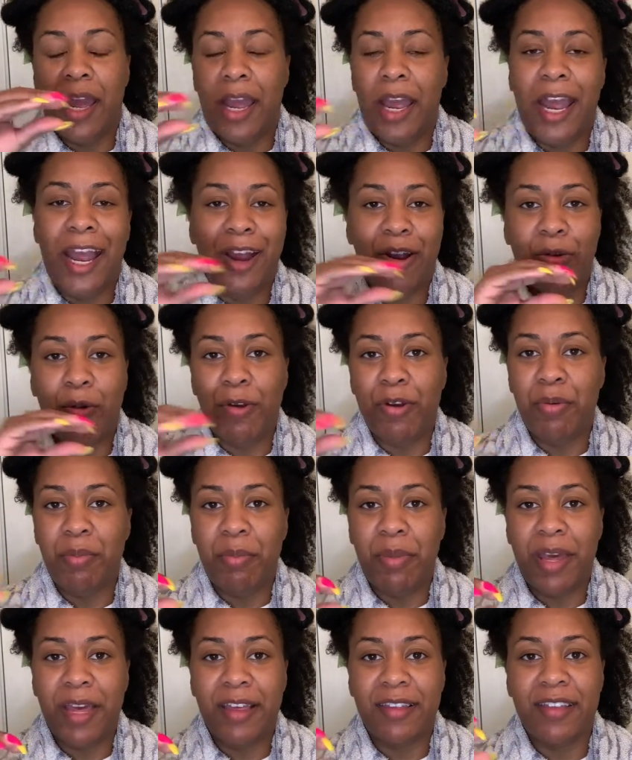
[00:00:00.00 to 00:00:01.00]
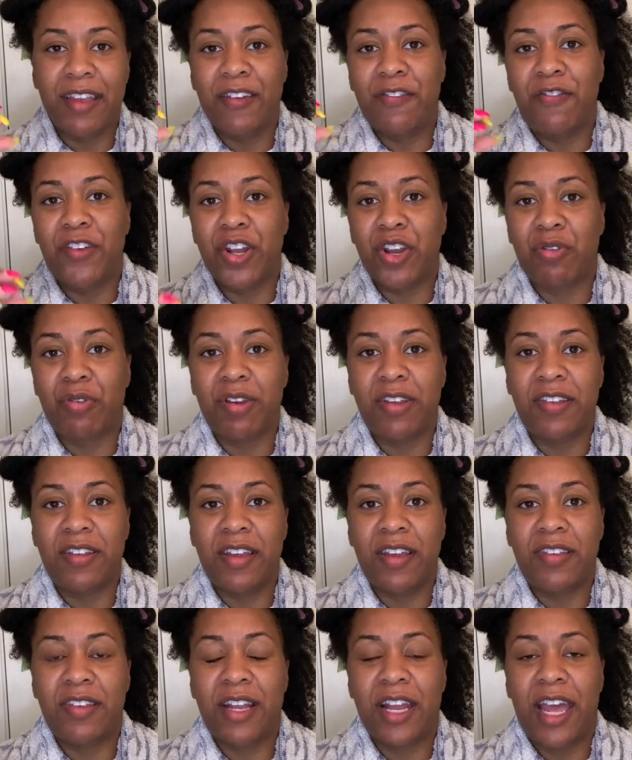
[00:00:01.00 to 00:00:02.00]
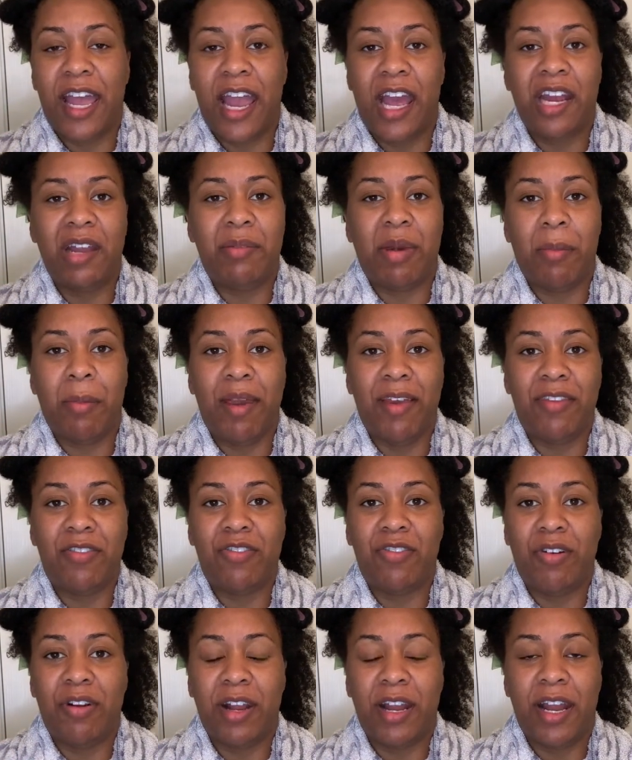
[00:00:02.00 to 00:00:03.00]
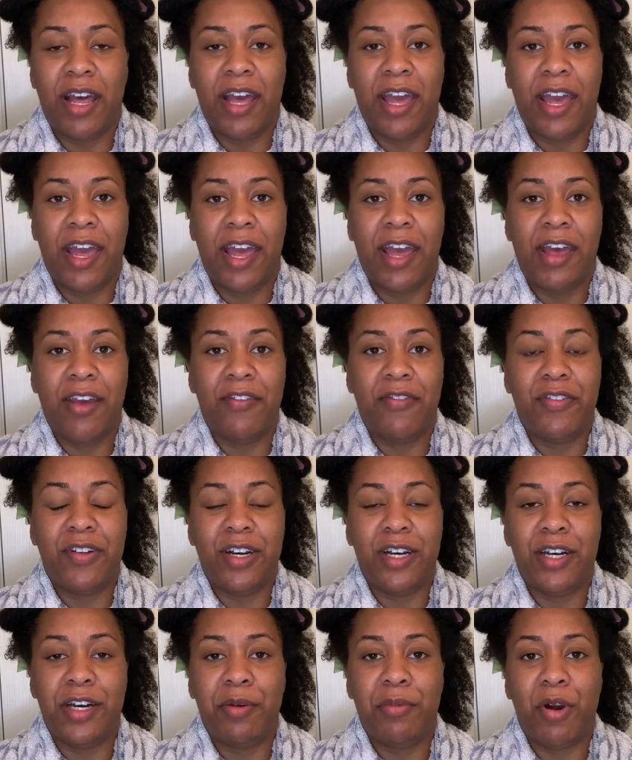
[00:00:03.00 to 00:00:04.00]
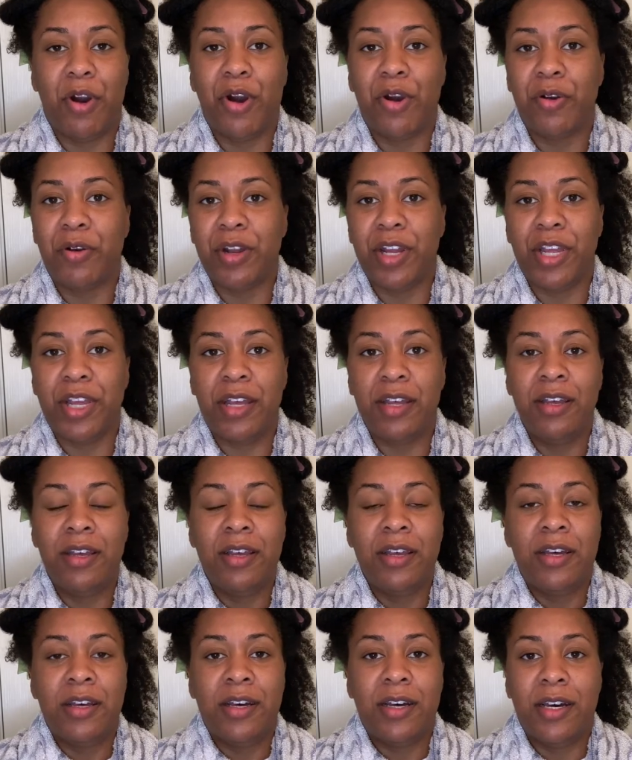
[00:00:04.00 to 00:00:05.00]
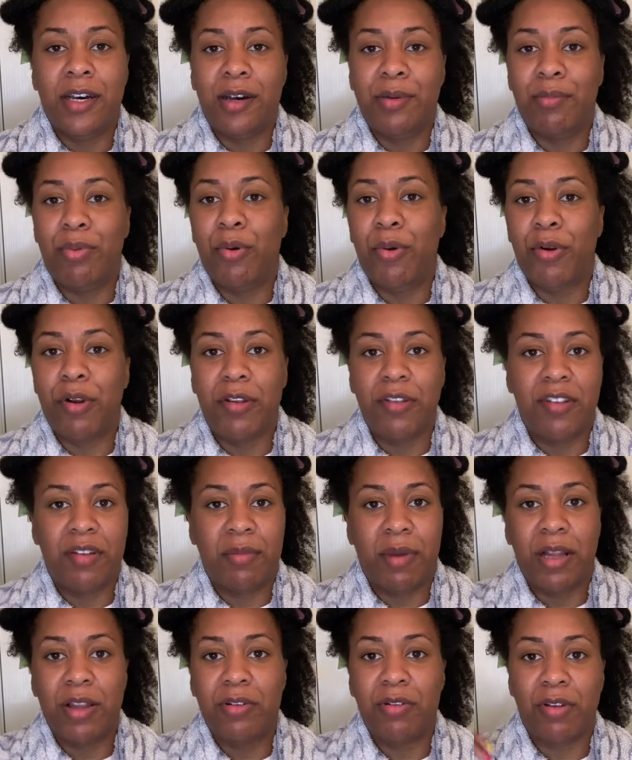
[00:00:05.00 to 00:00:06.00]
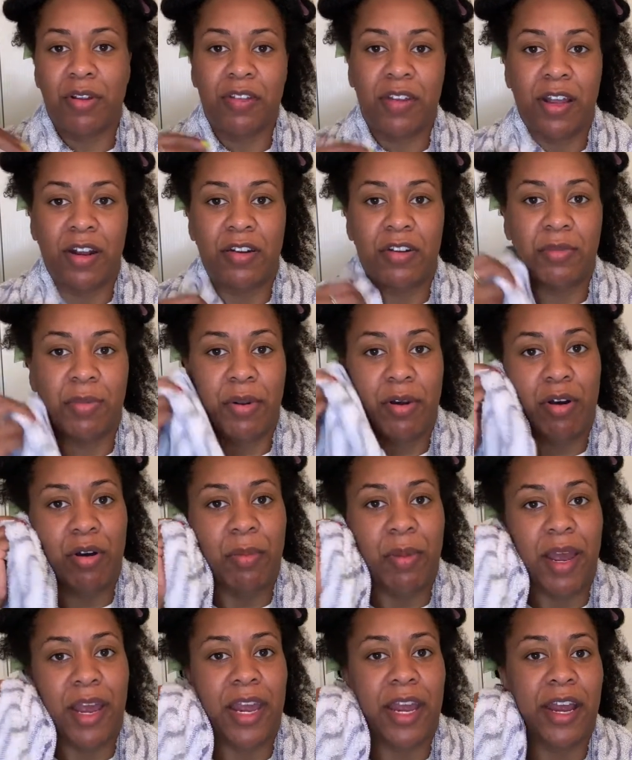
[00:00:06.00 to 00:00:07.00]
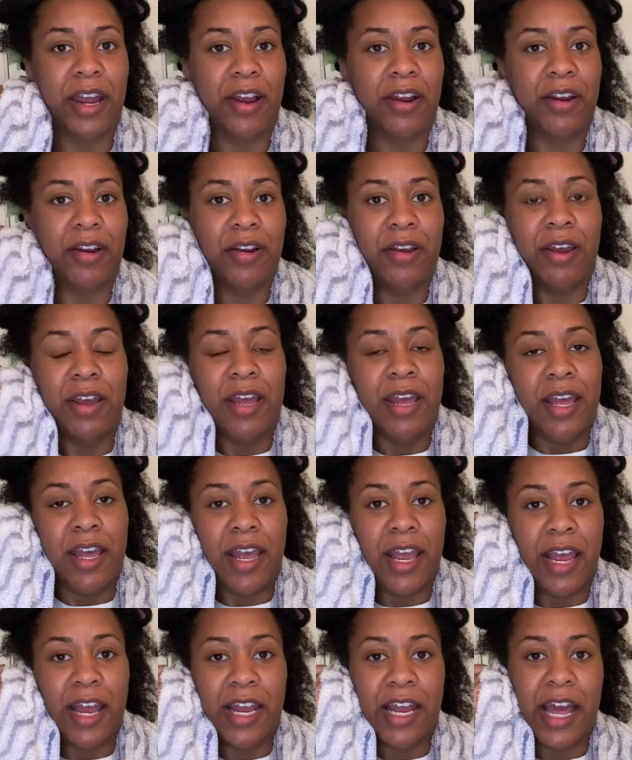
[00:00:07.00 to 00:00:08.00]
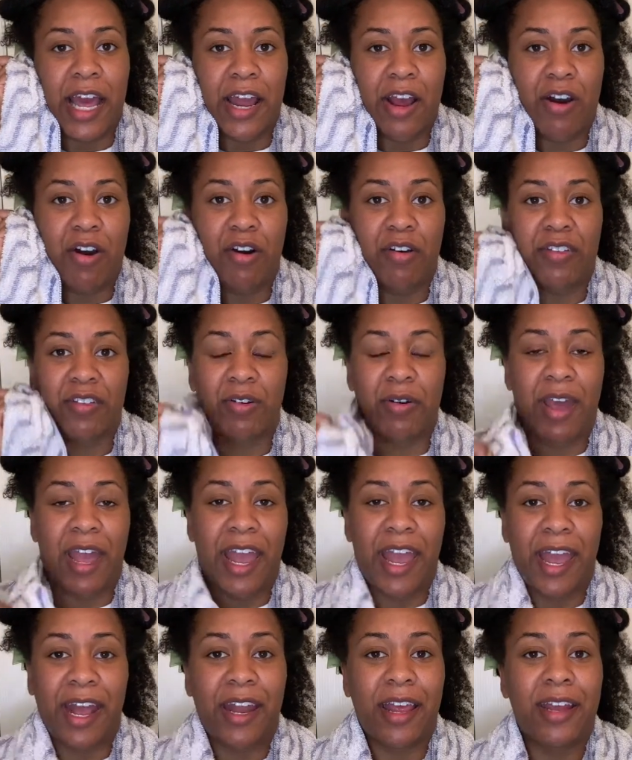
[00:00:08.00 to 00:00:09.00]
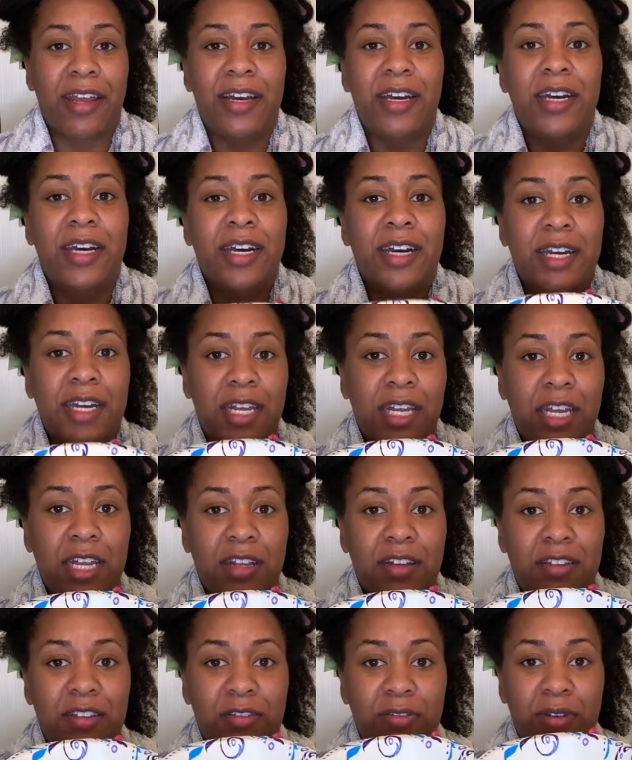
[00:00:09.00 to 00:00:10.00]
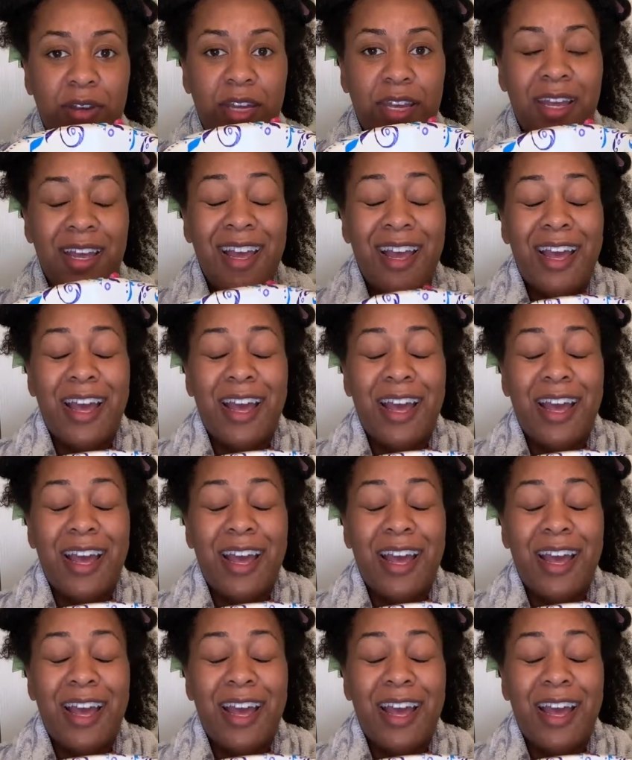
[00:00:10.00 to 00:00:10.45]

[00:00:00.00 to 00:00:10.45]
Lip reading: hair oil mix and fenugreek seeds that I had in my mixer jar that I have already poured into my little container to put on my hair. And I also added honey to it.